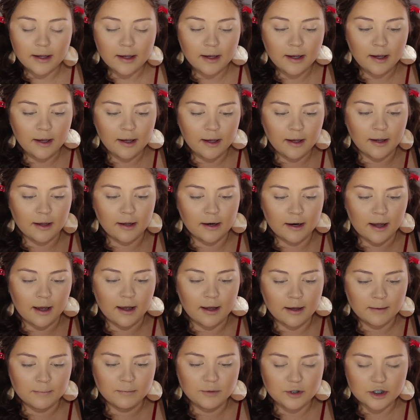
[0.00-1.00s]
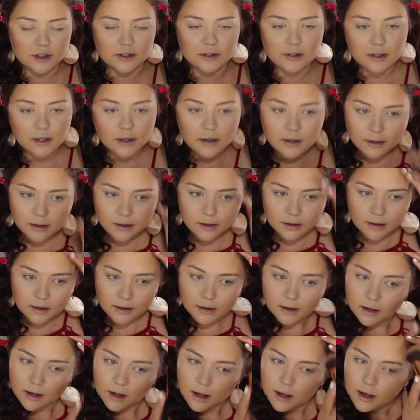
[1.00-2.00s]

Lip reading: and I'm just going to